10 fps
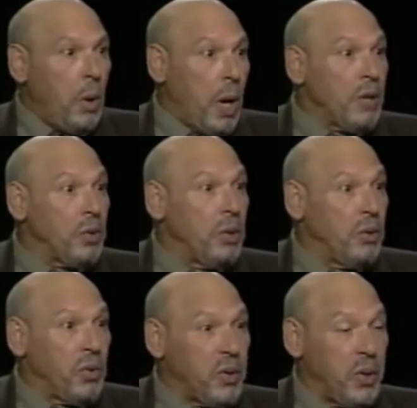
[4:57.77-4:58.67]
No,
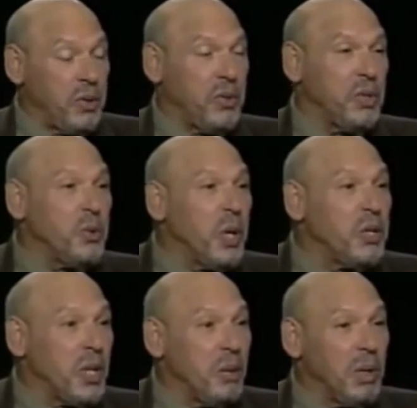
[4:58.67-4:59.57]
actually, the
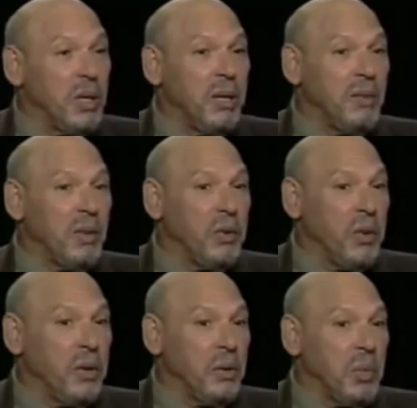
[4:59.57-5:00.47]
situation, I believe,
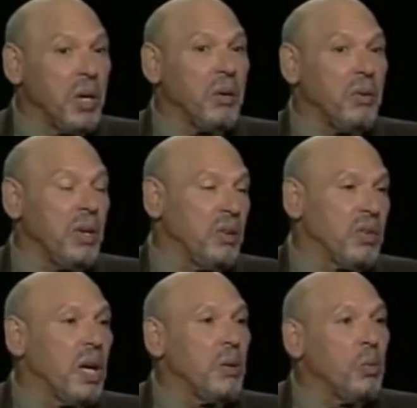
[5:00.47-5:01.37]
in American theater
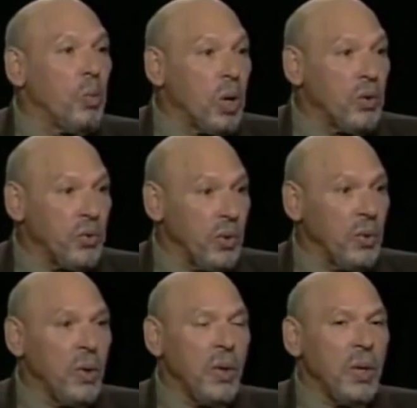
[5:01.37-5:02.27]
has gotten worse.
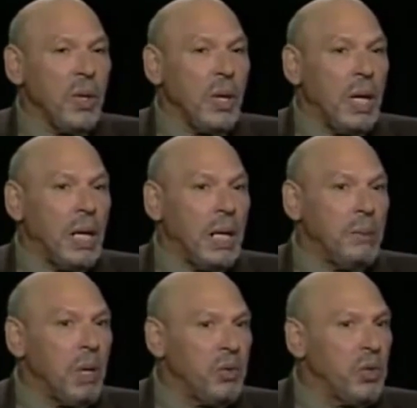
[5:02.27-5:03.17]
And
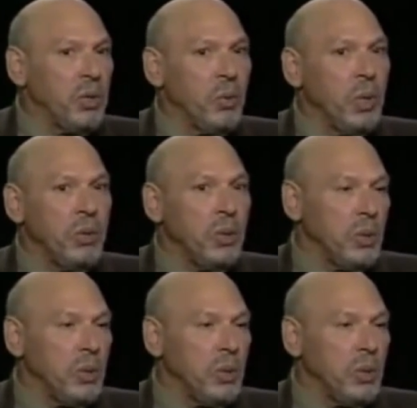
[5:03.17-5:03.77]
I'm not sure we